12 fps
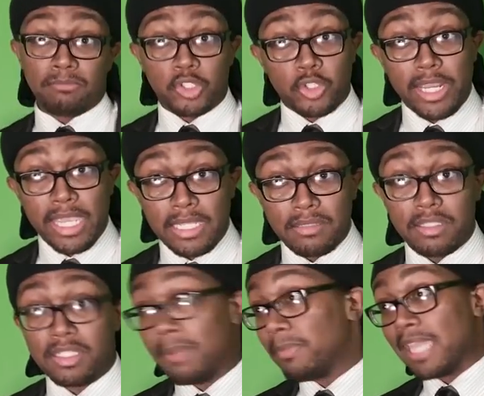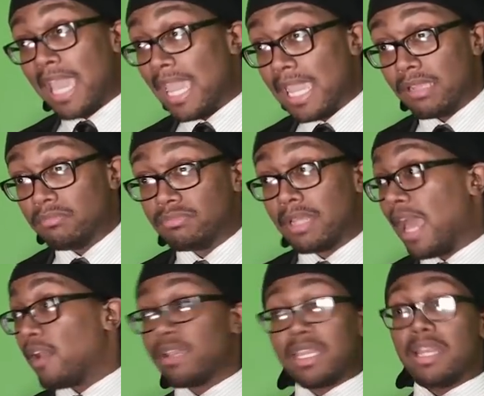trans, I'm gay. I
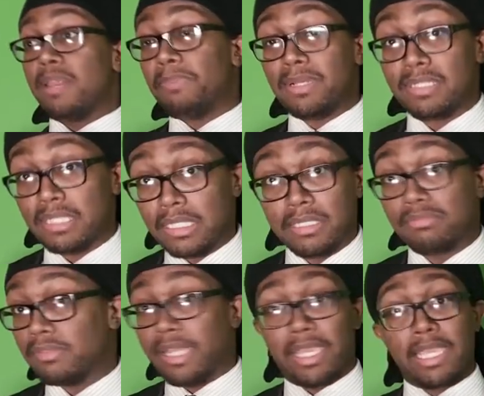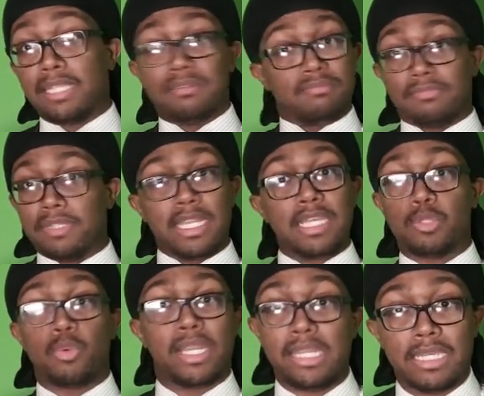don't get any pussy. Like, it, it is
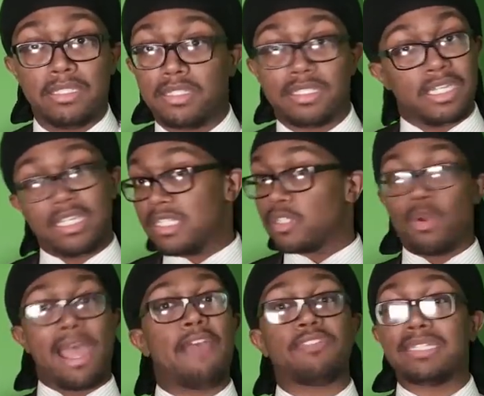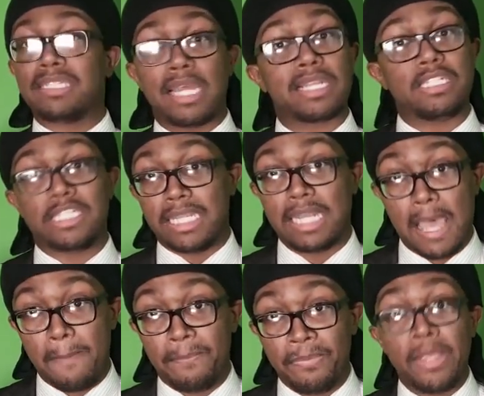what it is. You're just gonna have to suck the shit up,
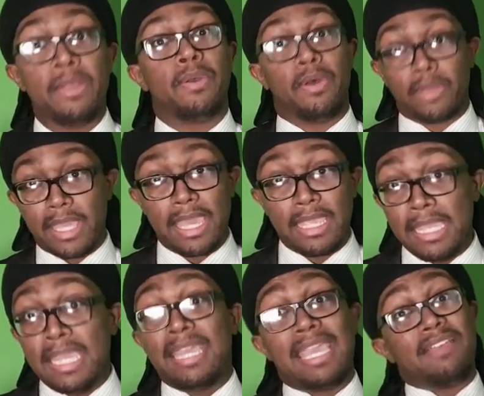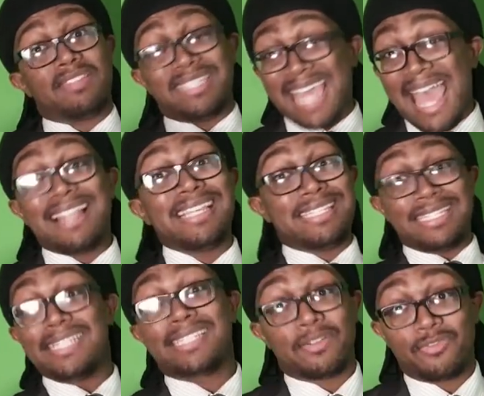okay? If Sally
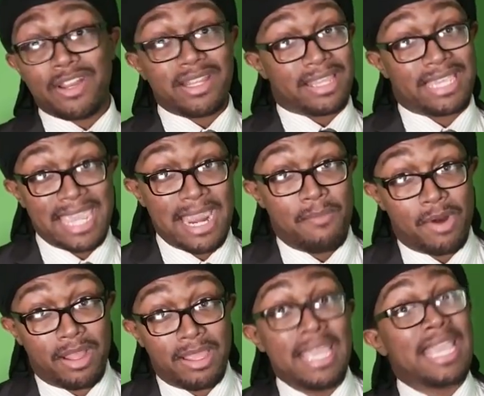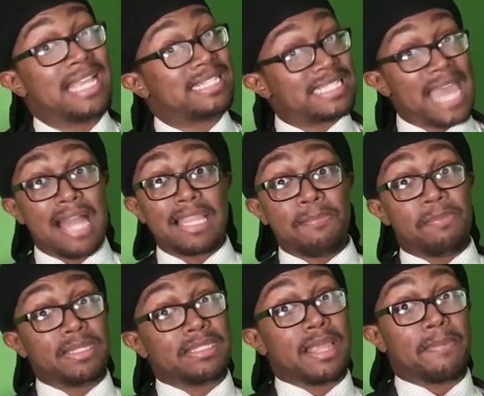sits in front of the camera and Sally
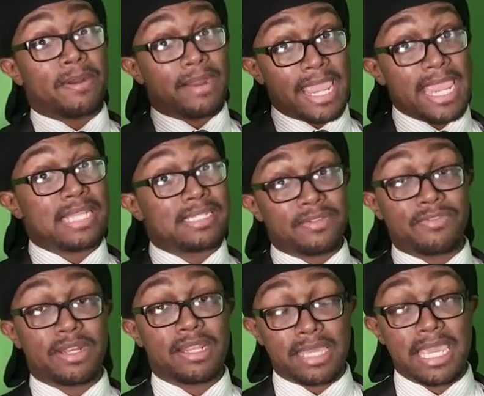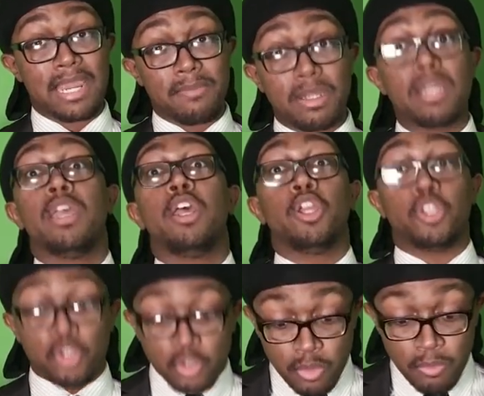puts up her hands in front of the camera, you